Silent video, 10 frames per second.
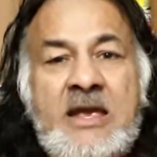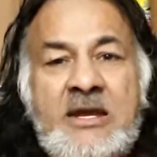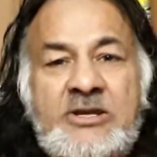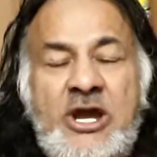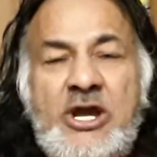
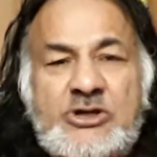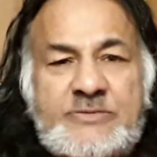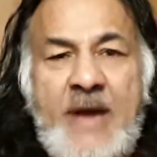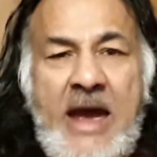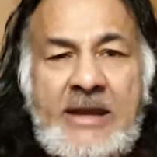these
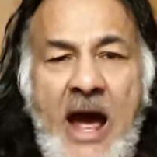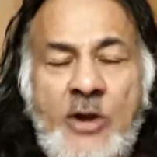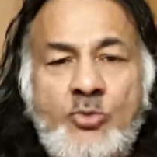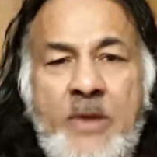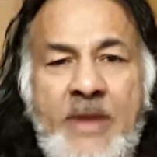men
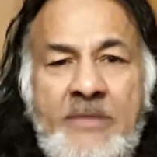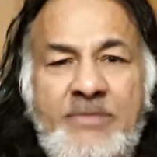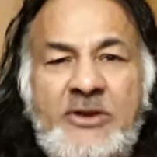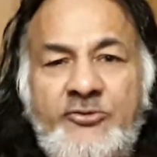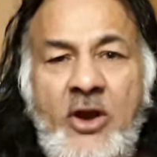and women
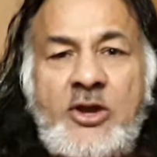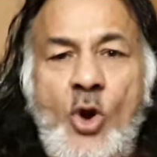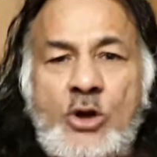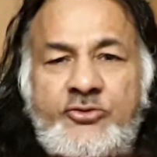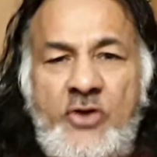betray
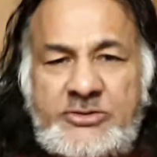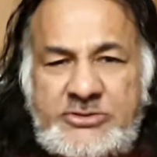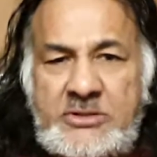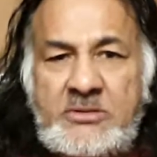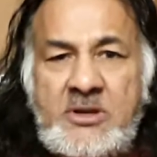your trust.
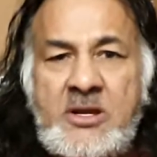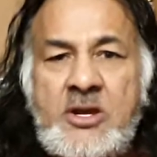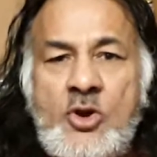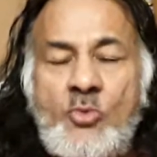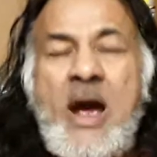
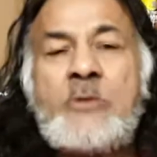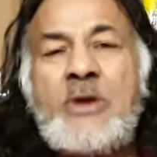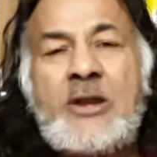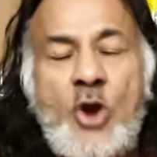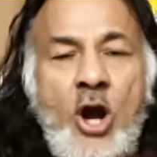When
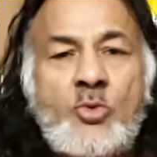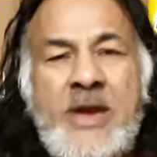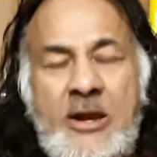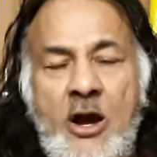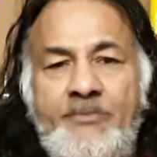will you all
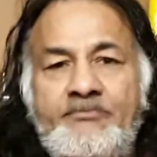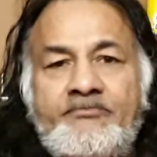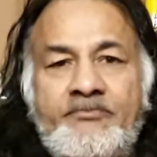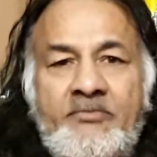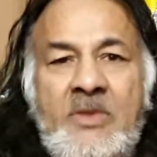wake up?
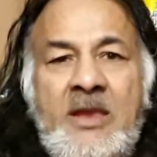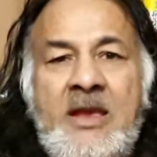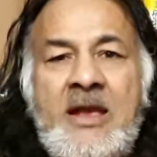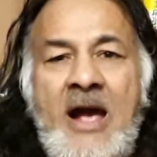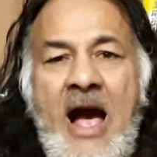
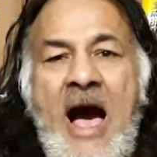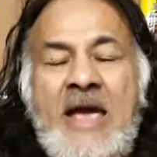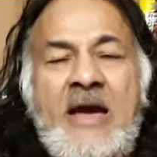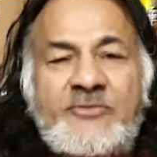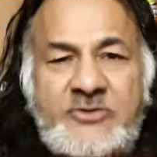I
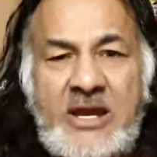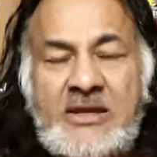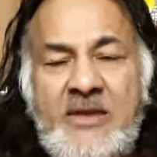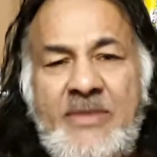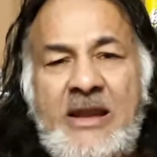have seen
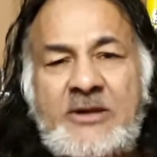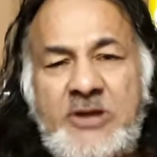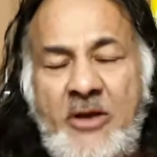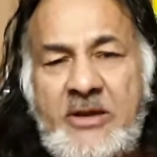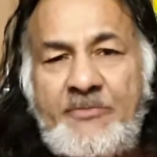the
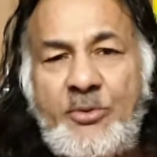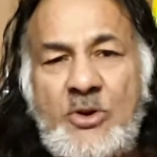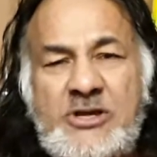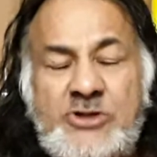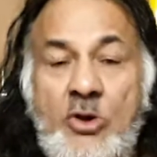military and the
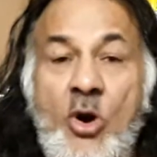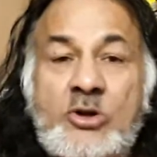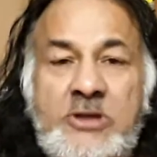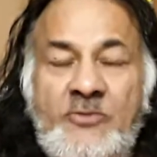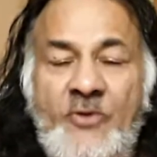police
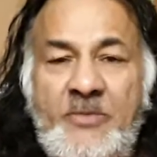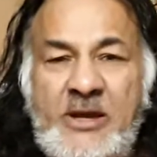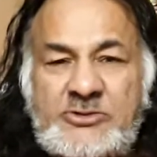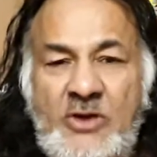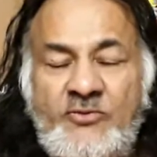account
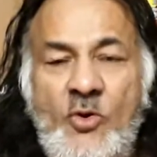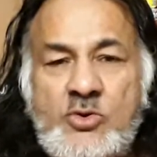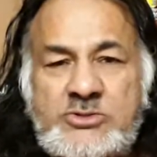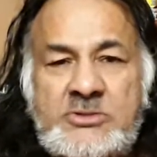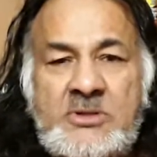information
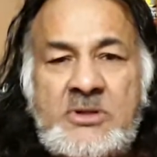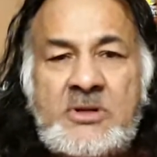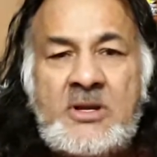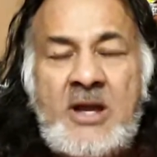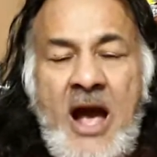vote,
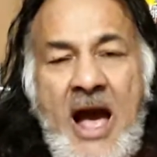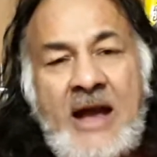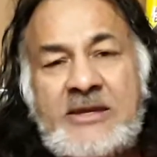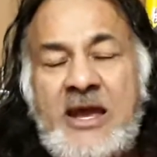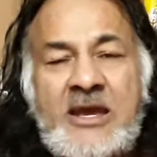
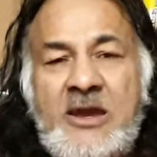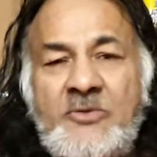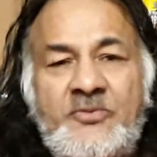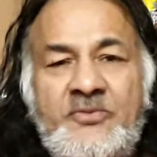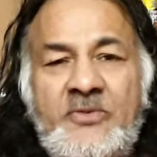and they give
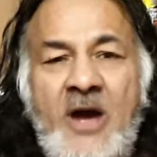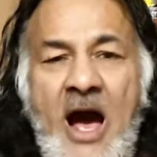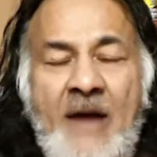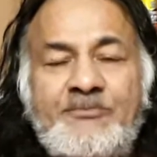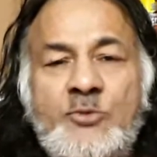
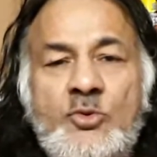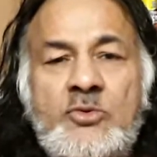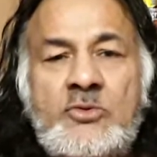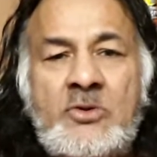APNU